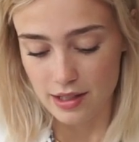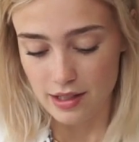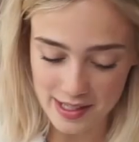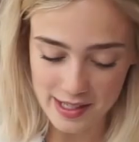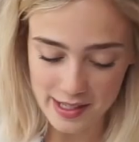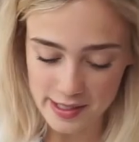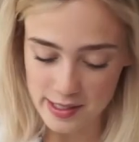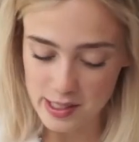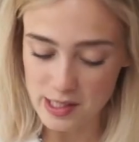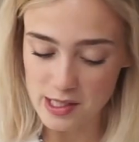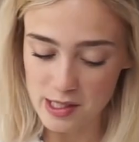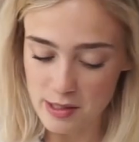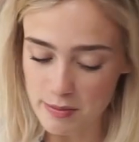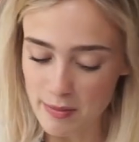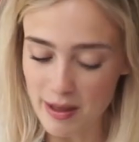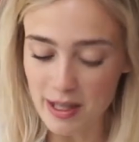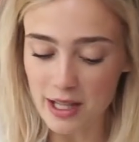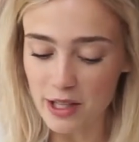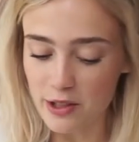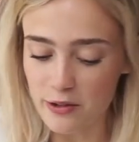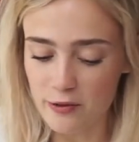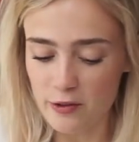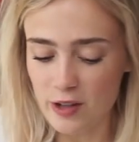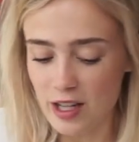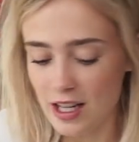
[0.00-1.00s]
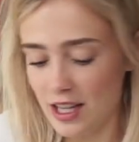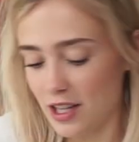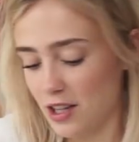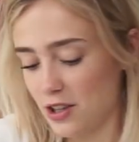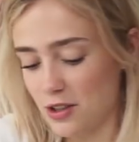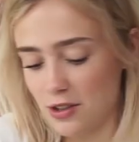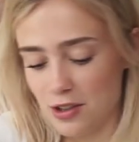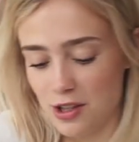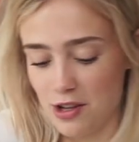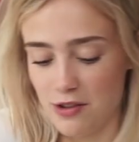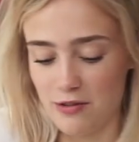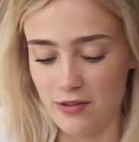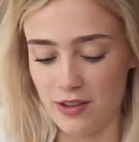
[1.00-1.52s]
It's smelling really good
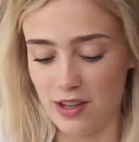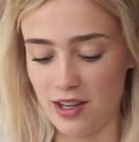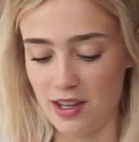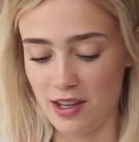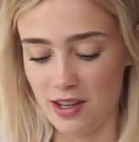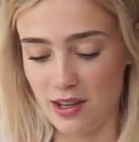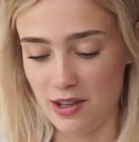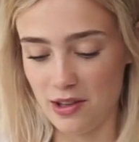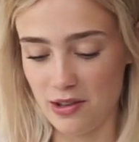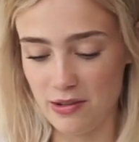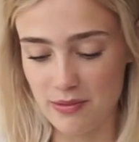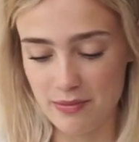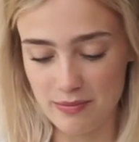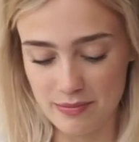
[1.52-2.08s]
over here.